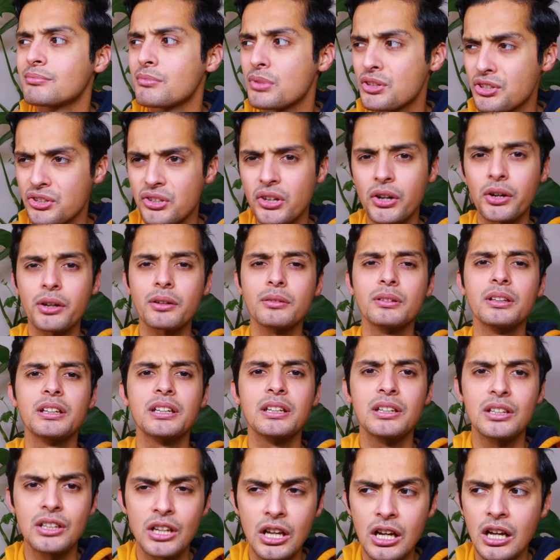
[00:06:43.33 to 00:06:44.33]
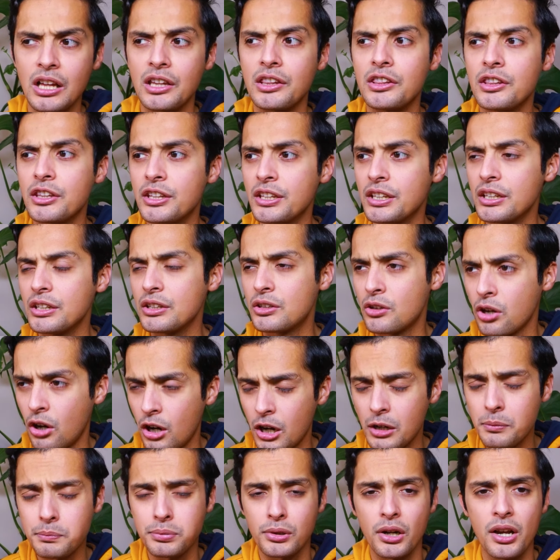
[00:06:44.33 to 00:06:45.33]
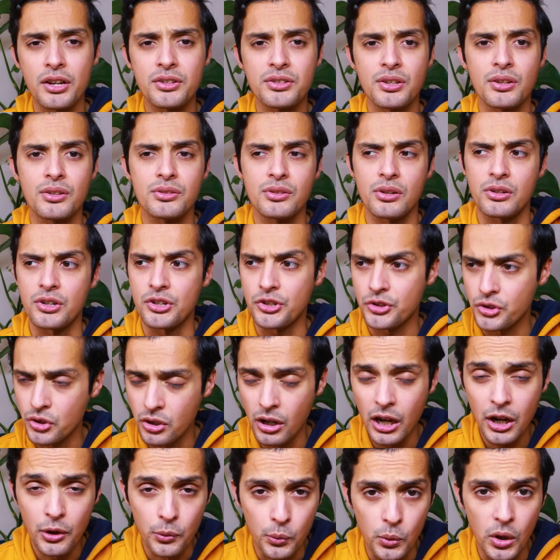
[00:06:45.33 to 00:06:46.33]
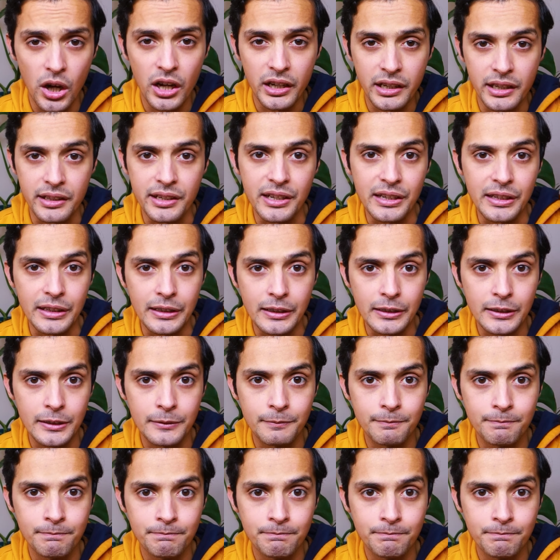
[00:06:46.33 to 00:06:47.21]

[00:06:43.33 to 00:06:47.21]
Certainly not. The car prices are skyrocketing.